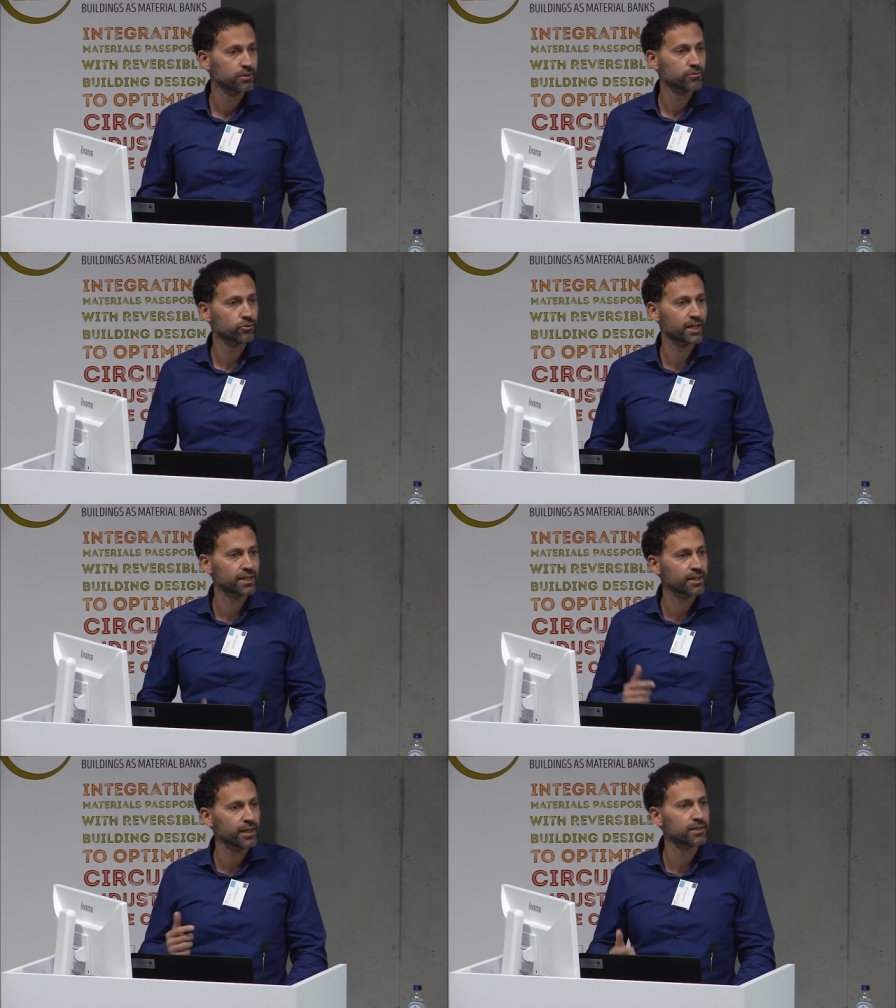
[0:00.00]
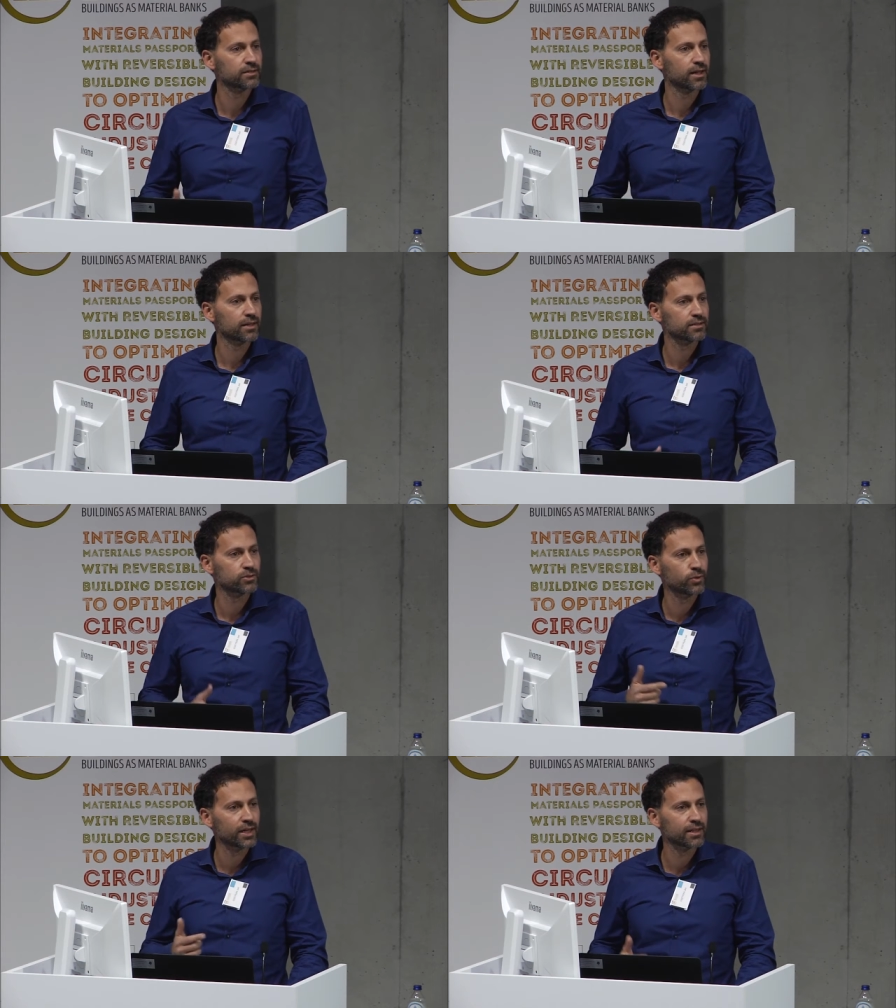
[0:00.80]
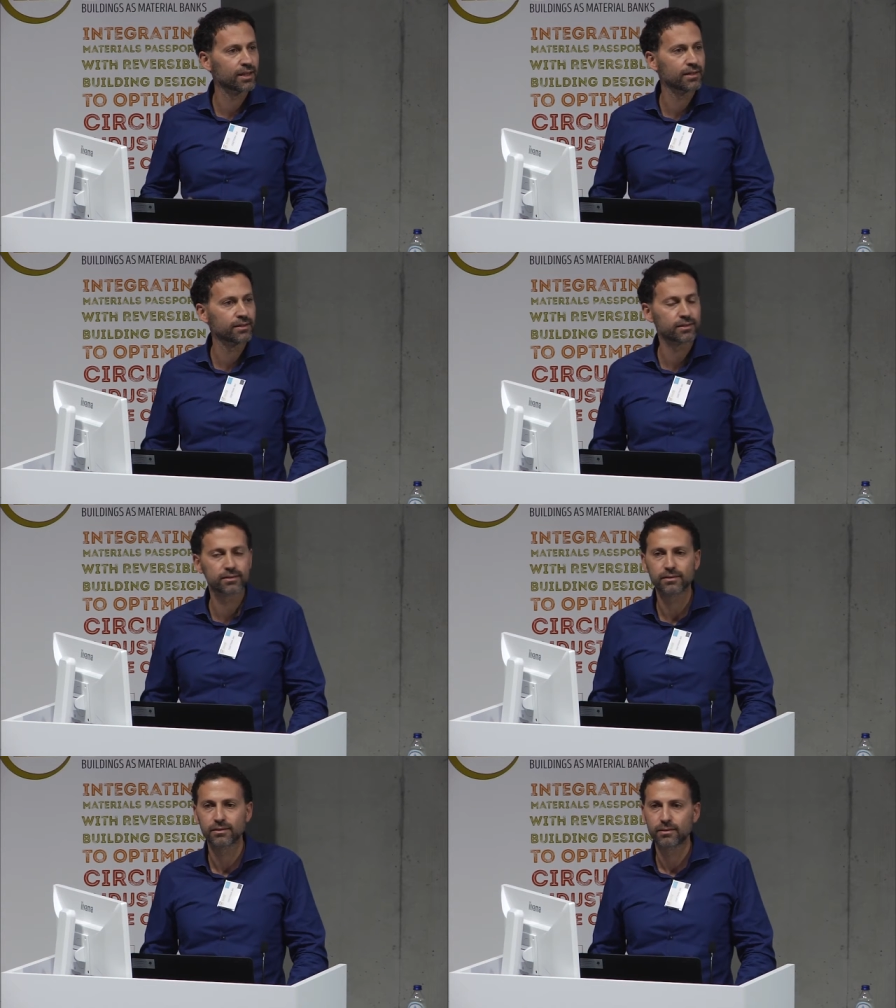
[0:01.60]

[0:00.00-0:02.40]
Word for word: for getting insights, doing analytics.